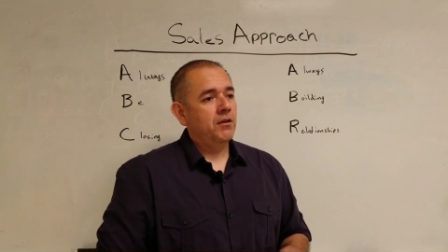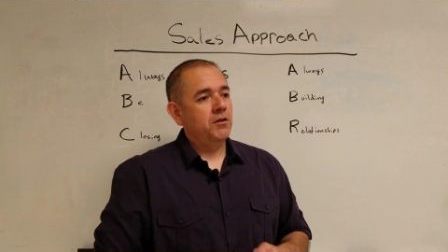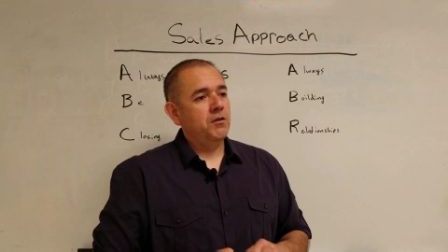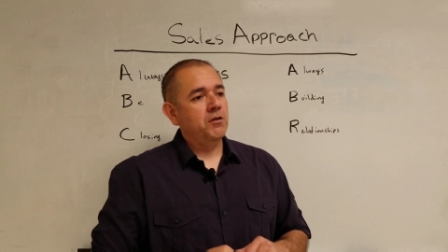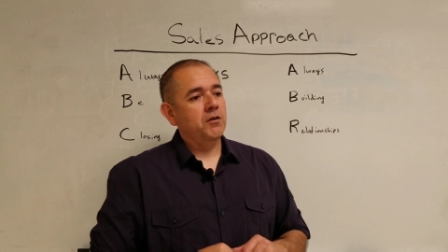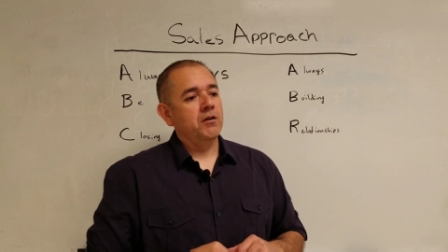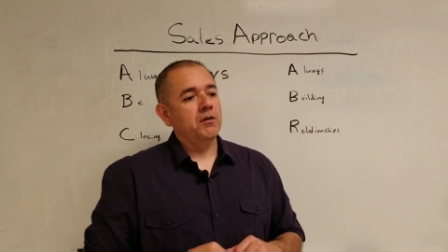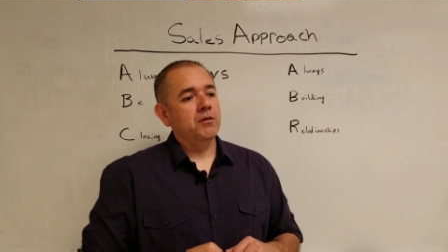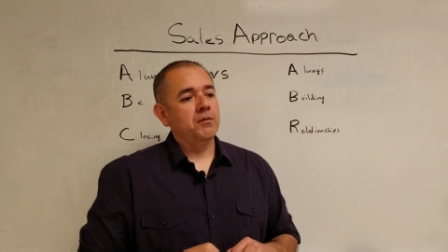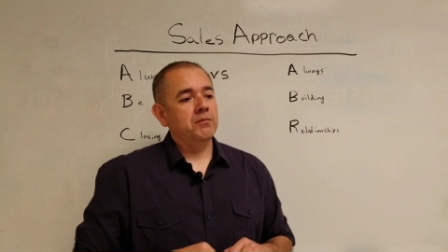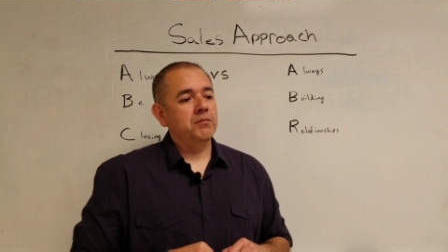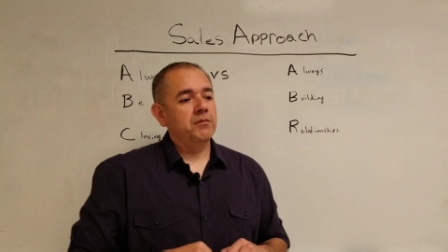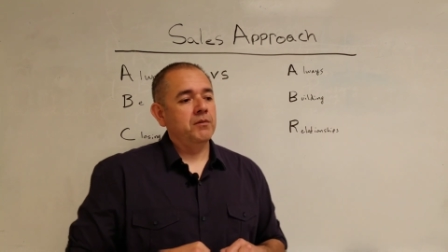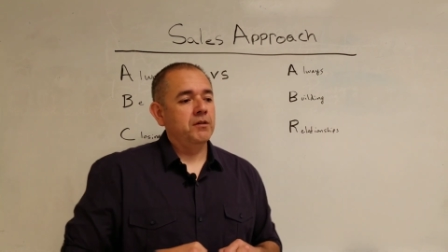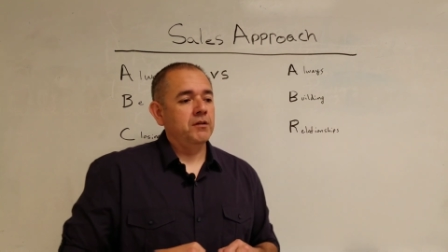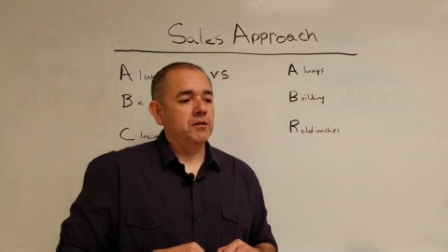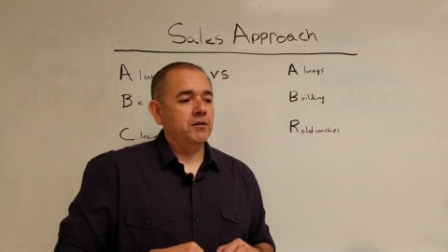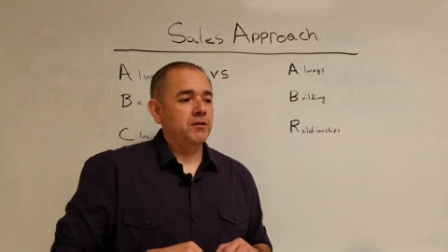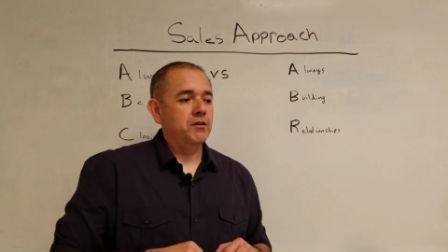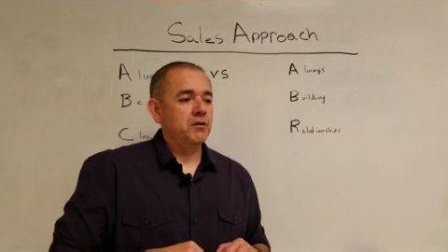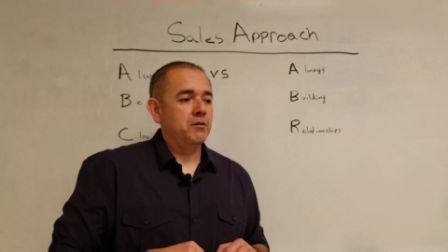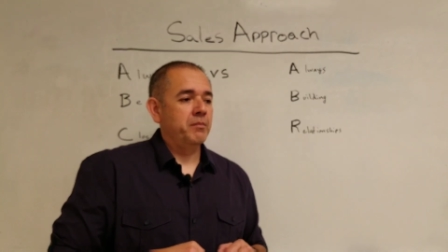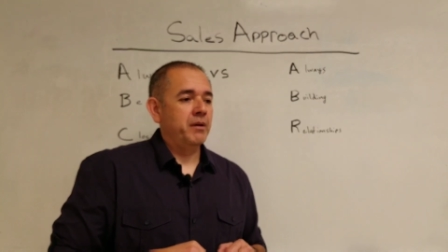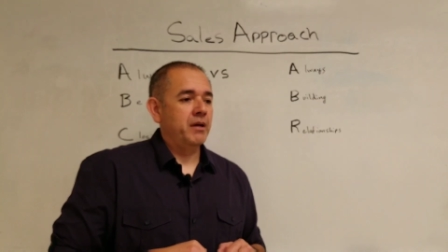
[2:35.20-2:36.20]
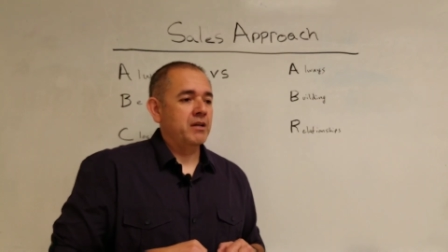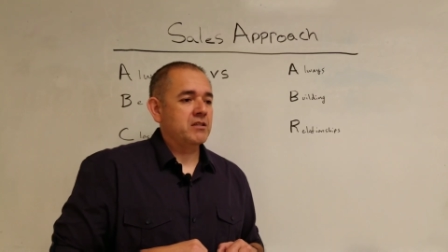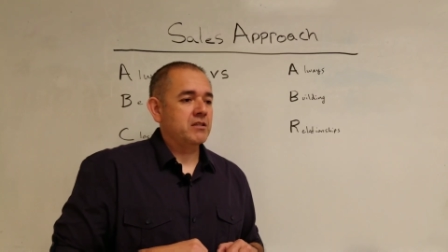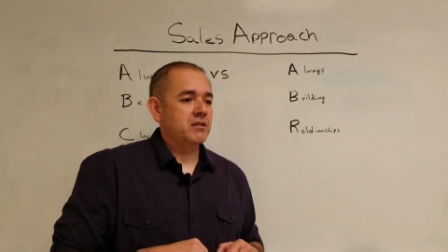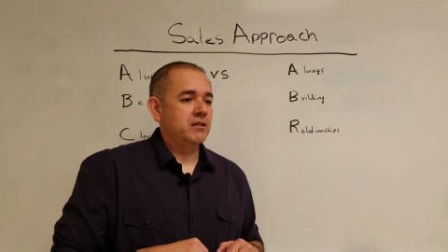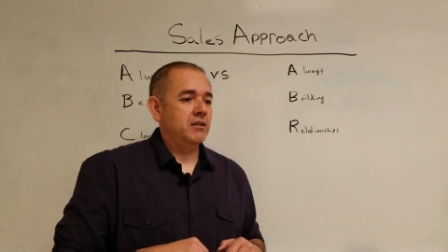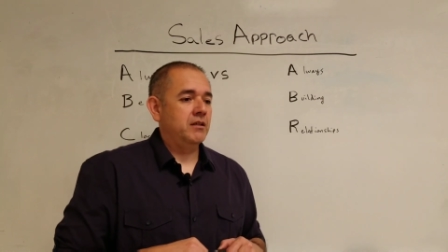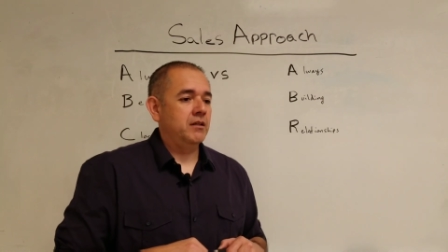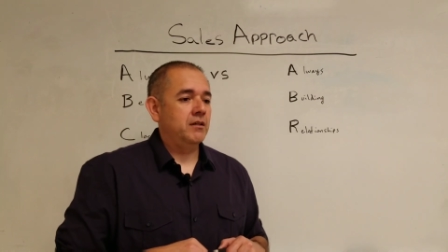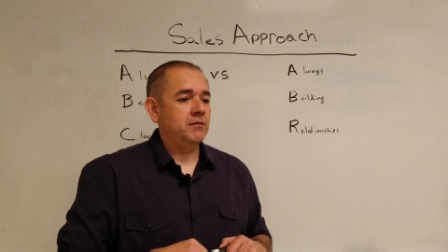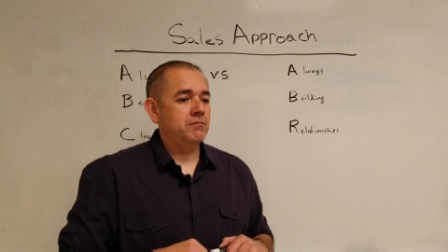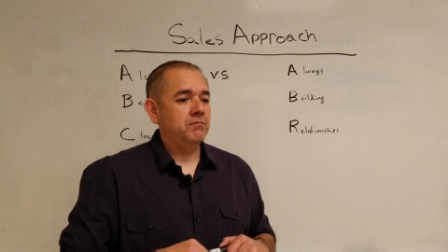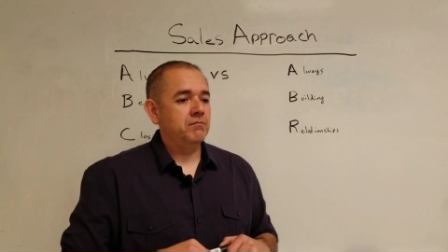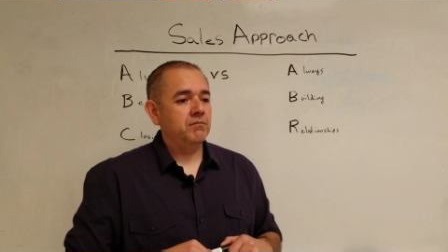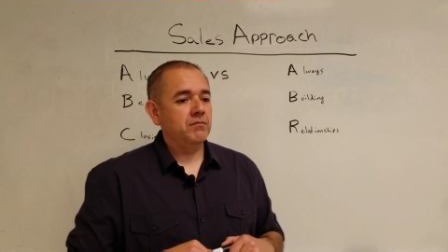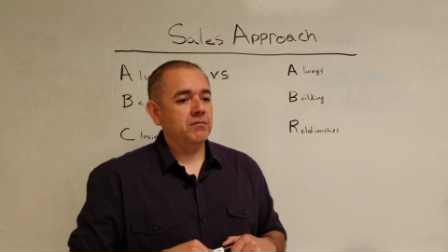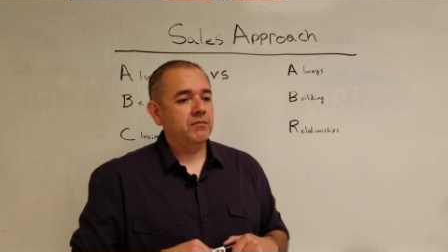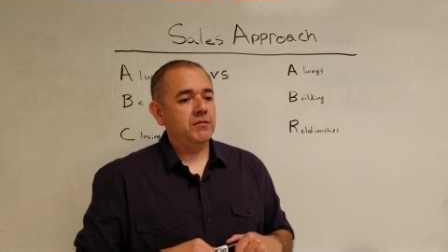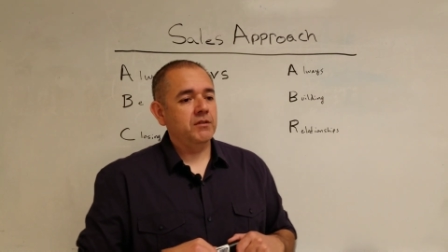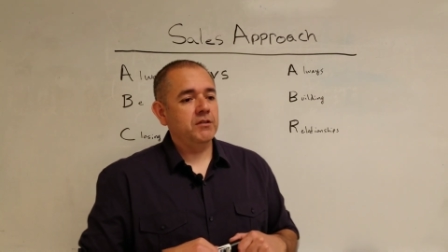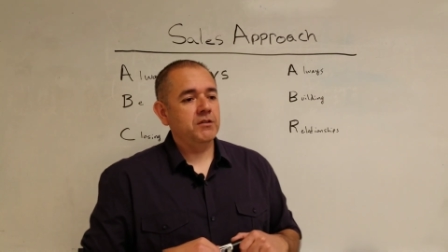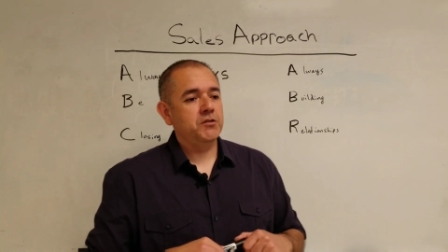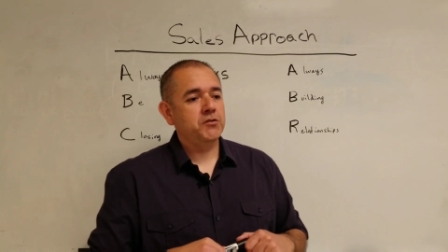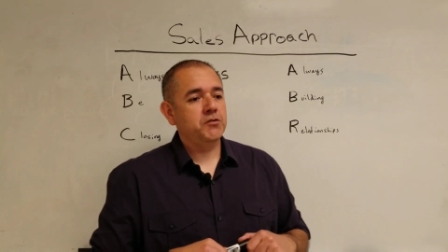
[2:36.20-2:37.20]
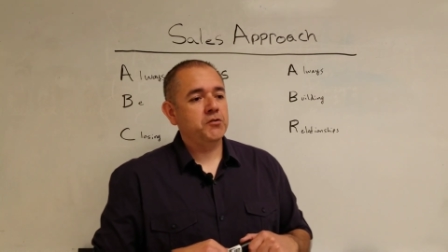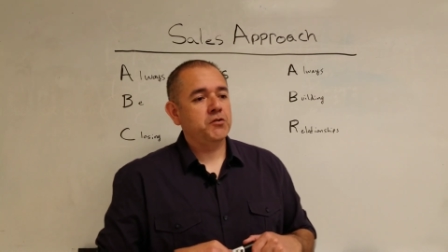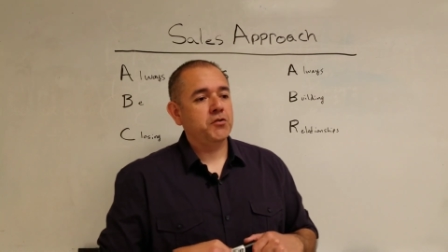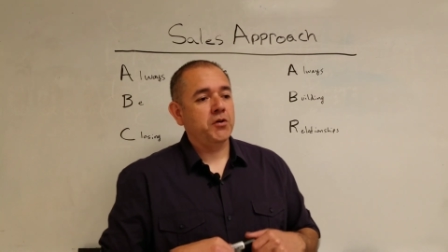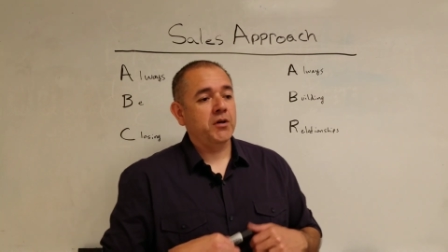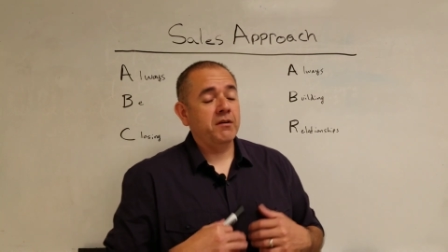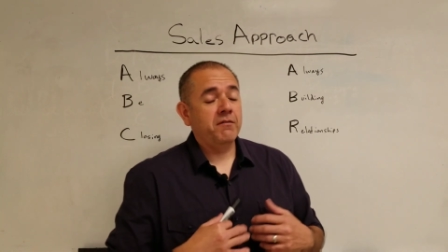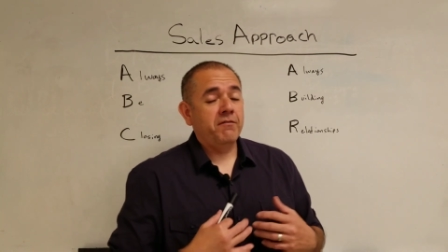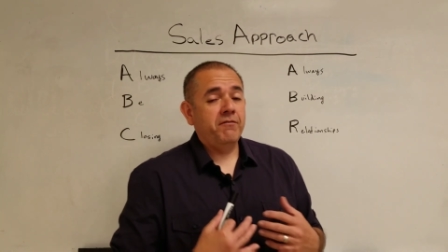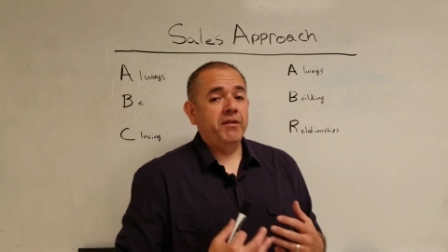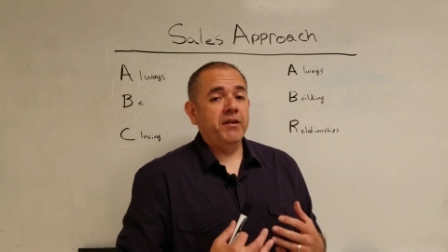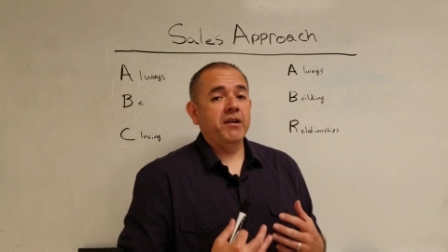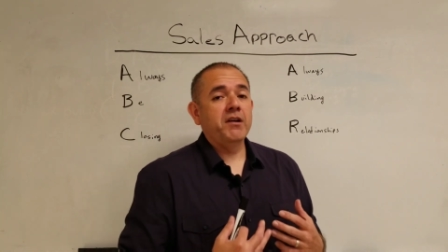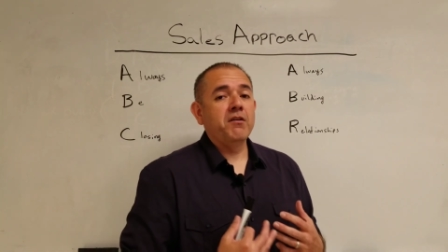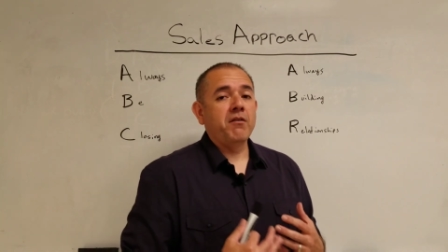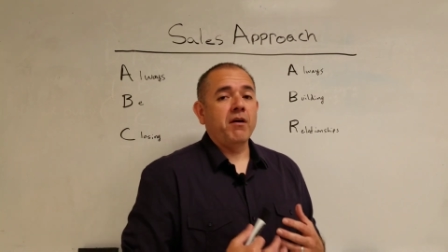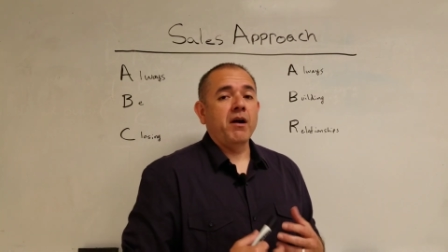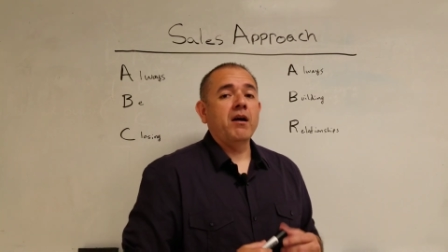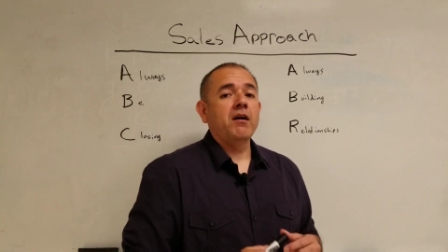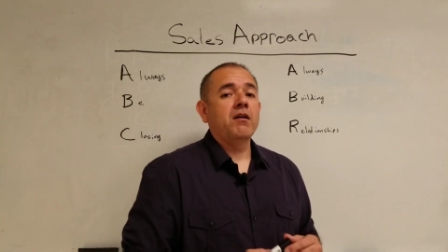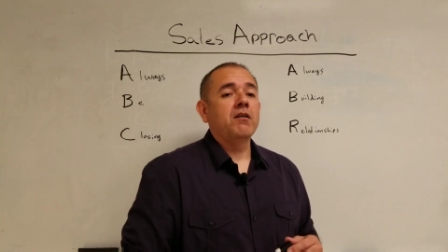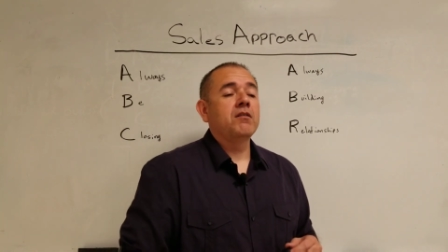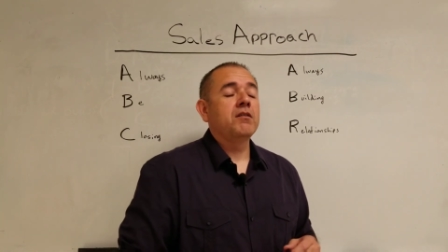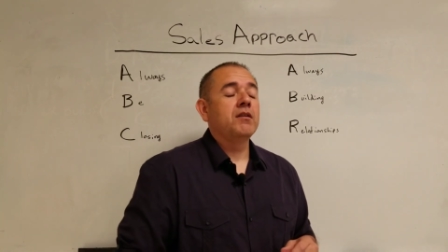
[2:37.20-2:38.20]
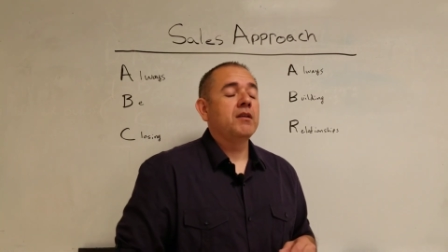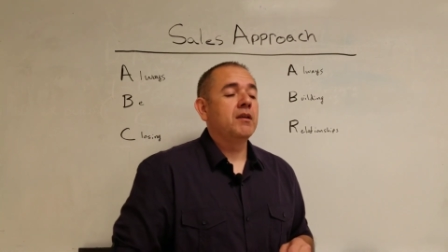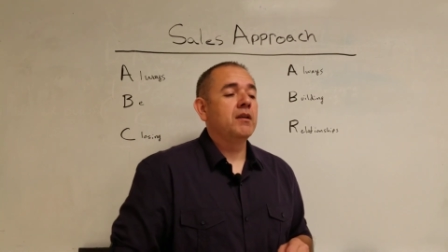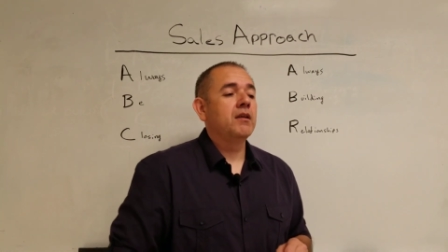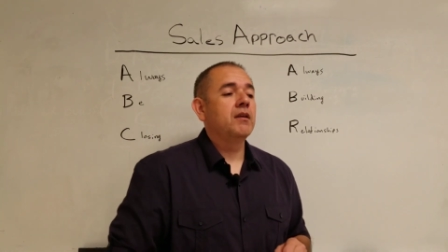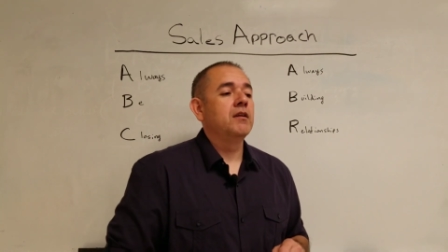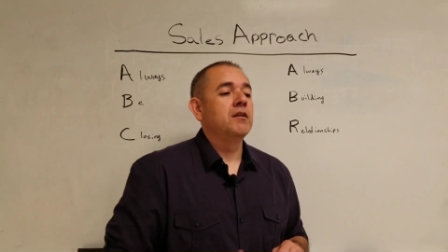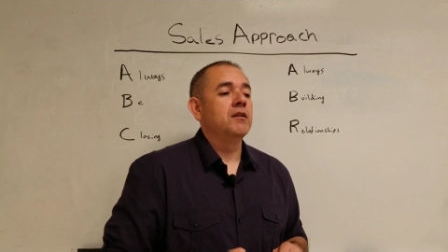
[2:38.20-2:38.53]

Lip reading: You're basically trying to figure out,